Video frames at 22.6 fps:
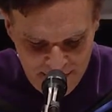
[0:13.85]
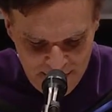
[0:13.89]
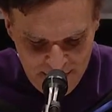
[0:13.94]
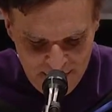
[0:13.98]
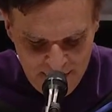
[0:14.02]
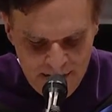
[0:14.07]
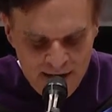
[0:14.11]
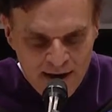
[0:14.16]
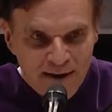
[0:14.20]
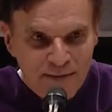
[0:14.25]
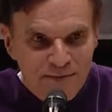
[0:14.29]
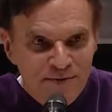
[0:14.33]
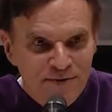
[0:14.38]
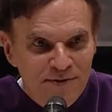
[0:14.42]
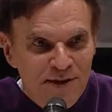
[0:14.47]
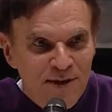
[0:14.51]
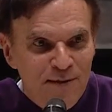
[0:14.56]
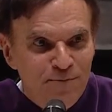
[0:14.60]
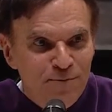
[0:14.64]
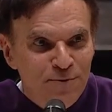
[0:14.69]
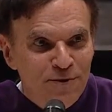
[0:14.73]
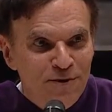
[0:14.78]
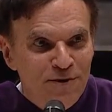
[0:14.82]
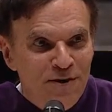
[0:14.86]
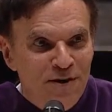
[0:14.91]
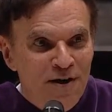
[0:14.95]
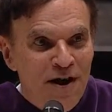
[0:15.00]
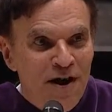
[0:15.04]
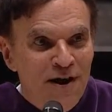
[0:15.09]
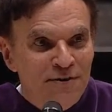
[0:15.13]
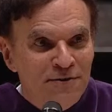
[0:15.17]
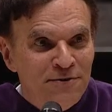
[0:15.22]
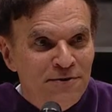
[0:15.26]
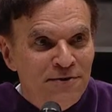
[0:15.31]
I am deeply
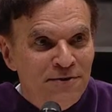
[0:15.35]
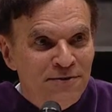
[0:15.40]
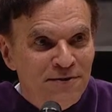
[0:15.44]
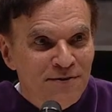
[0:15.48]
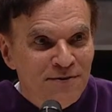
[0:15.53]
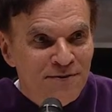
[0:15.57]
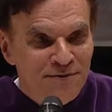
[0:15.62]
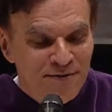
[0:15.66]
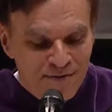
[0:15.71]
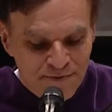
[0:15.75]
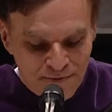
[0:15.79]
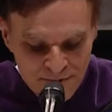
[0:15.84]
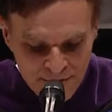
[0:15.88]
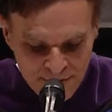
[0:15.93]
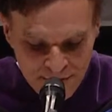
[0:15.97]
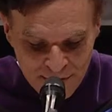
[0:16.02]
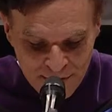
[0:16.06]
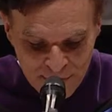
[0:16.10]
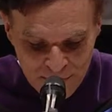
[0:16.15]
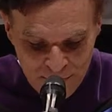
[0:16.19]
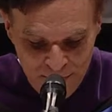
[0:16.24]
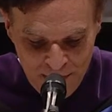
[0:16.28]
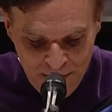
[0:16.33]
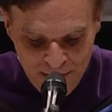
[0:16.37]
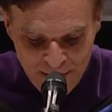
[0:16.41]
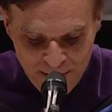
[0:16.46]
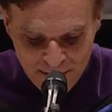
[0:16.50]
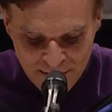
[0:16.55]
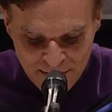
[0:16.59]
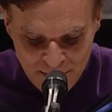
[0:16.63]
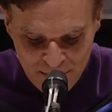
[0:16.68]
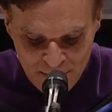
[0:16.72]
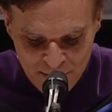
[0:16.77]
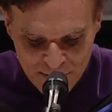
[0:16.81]
honored, really
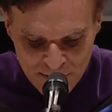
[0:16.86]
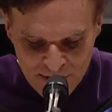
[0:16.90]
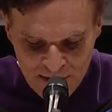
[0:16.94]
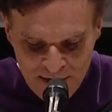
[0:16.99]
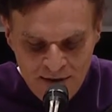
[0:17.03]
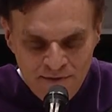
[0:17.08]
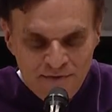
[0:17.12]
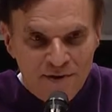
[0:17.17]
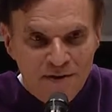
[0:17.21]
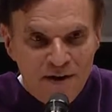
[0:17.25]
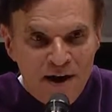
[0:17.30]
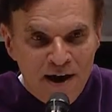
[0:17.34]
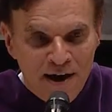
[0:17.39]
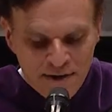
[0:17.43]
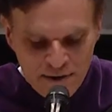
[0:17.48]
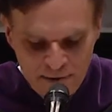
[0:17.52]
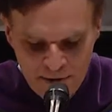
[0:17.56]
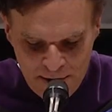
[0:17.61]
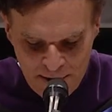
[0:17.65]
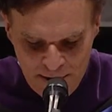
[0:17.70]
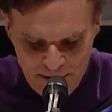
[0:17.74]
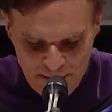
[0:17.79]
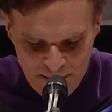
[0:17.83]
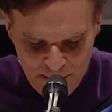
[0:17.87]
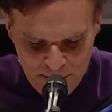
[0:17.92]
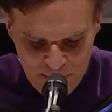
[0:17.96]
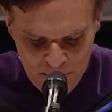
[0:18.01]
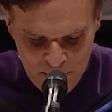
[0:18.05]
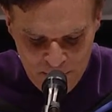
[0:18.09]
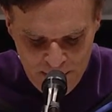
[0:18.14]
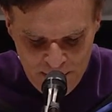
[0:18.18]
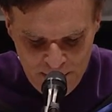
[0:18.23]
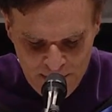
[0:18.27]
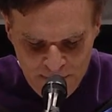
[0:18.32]
thrilled, to receive an honorary
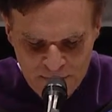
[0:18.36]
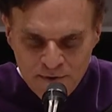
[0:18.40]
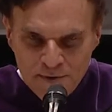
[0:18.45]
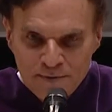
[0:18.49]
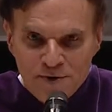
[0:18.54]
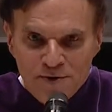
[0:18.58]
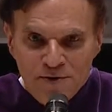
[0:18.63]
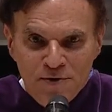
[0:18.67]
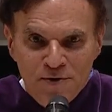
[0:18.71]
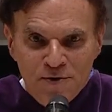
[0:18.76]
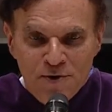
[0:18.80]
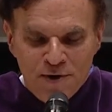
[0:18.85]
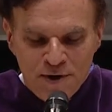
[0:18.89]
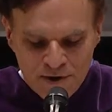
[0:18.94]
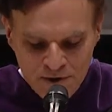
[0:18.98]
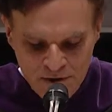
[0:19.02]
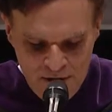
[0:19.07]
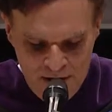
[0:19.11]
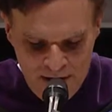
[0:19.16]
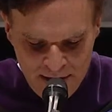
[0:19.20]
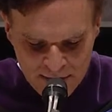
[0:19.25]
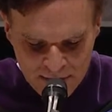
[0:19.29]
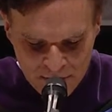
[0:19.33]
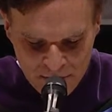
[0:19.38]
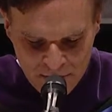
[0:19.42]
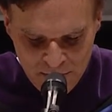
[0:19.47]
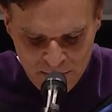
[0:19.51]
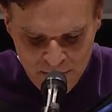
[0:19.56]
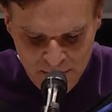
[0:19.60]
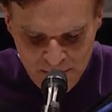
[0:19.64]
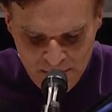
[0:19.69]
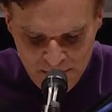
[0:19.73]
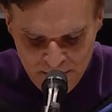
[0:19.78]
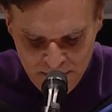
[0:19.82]
degree from the New York Law
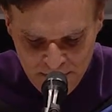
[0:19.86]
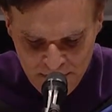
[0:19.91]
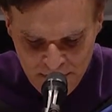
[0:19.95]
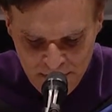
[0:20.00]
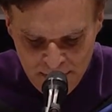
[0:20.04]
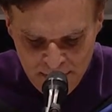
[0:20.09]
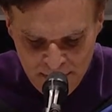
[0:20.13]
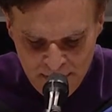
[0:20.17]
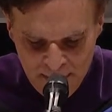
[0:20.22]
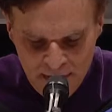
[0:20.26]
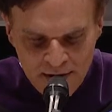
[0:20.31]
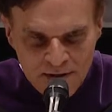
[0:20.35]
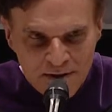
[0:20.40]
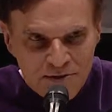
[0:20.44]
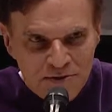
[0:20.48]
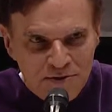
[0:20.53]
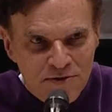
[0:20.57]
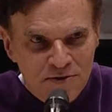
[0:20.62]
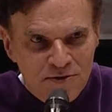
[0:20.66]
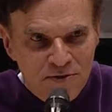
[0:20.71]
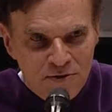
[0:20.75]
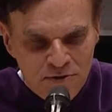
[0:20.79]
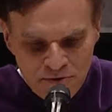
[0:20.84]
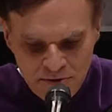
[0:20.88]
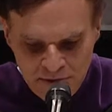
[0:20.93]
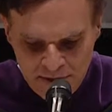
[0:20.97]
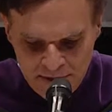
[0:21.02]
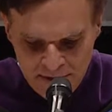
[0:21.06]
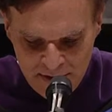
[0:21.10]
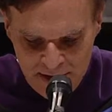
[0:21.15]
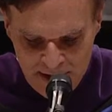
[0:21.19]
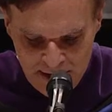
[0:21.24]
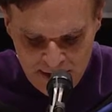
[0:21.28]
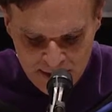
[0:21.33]
School, an
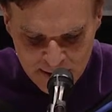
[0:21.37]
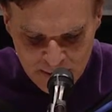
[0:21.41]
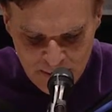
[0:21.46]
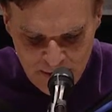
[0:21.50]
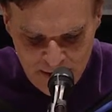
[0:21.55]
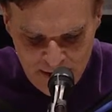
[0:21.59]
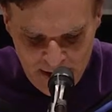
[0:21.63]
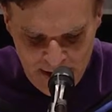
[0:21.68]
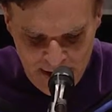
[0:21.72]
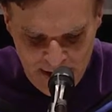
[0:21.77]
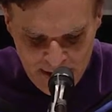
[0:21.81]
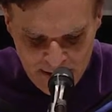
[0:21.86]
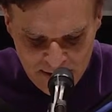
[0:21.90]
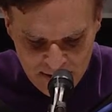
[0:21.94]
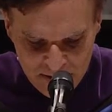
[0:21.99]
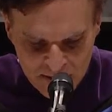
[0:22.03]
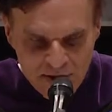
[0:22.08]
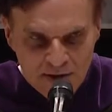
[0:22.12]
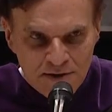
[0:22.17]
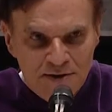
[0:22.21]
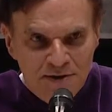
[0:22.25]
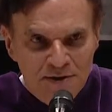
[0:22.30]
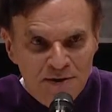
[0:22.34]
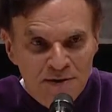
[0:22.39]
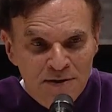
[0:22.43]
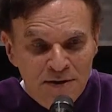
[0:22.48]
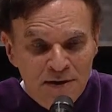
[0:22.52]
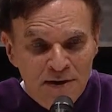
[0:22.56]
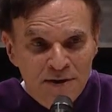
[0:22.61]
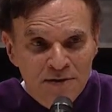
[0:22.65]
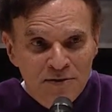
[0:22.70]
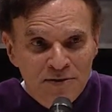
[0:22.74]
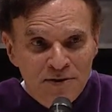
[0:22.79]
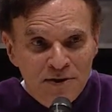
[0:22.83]
institution that has played such an
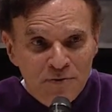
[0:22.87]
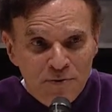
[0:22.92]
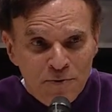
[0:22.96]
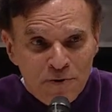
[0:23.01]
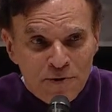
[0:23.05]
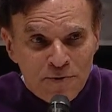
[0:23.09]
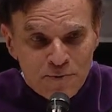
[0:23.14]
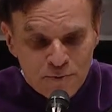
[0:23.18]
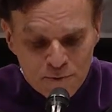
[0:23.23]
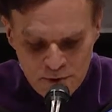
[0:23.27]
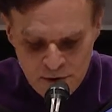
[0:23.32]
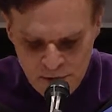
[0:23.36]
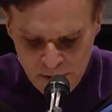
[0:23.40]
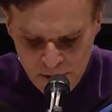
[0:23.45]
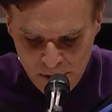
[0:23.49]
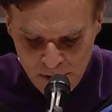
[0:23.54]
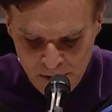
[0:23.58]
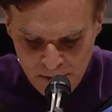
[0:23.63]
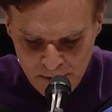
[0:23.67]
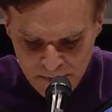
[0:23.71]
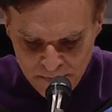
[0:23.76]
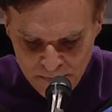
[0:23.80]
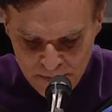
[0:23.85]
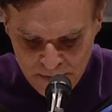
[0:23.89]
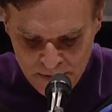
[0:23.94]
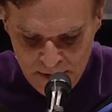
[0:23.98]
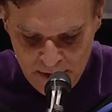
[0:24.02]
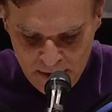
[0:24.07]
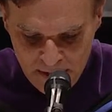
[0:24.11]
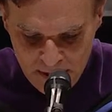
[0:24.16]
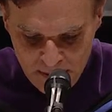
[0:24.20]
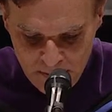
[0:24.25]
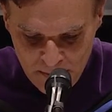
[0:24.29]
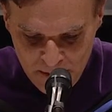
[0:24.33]
integral role
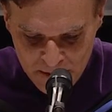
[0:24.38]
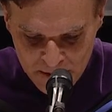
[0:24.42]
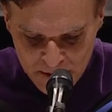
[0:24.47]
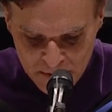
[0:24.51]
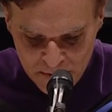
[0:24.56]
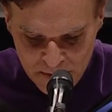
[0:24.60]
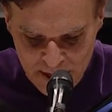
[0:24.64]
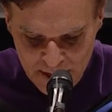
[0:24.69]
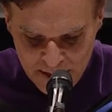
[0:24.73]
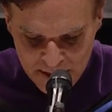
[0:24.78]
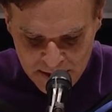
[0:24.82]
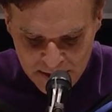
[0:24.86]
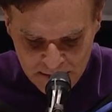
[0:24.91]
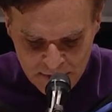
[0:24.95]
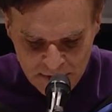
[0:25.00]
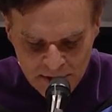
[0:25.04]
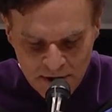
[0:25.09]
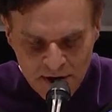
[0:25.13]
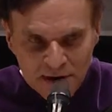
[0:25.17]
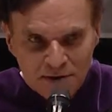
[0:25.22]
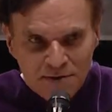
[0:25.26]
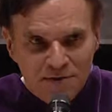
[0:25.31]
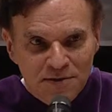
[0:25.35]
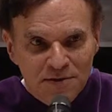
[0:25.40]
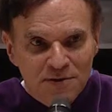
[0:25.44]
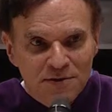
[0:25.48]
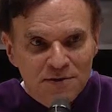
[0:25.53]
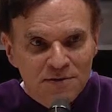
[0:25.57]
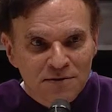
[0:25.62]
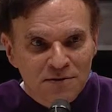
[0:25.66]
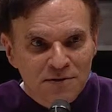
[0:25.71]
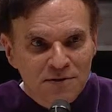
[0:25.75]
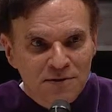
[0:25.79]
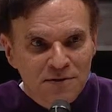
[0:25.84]
in the administration of
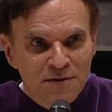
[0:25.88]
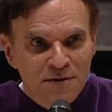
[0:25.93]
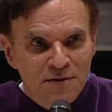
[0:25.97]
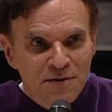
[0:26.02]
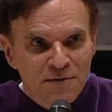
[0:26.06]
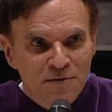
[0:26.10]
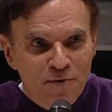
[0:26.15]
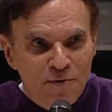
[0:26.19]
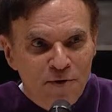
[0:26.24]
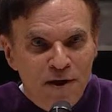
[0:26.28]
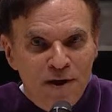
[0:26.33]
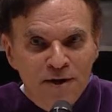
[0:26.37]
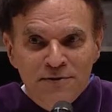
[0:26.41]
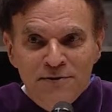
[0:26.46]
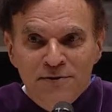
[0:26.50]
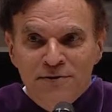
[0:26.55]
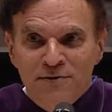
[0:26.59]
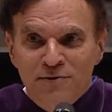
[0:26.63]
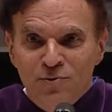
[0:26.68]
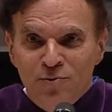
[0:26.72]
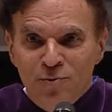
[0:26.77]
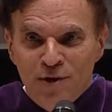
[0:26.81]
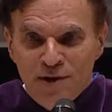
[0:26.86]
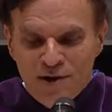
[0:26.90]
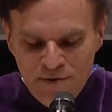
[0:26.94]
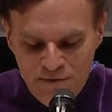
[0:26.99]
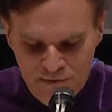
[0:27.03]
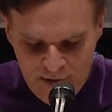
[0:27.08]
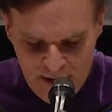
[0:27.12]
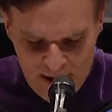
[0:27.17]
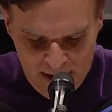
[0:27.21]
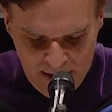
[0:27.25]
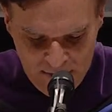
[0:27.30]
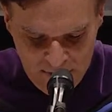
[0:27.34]
justice for
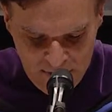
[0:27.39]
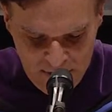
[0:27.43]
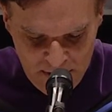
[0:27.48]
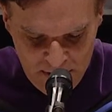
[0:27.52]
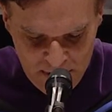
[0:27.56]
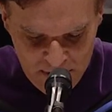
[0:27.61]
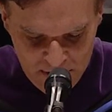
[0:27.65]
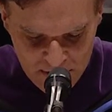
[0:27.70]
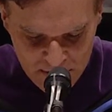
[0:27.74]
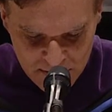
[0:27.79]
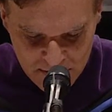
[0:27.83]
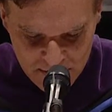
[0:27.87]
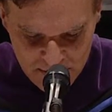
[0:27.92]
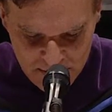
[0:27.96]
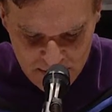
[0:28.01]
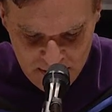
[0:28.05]
125 years.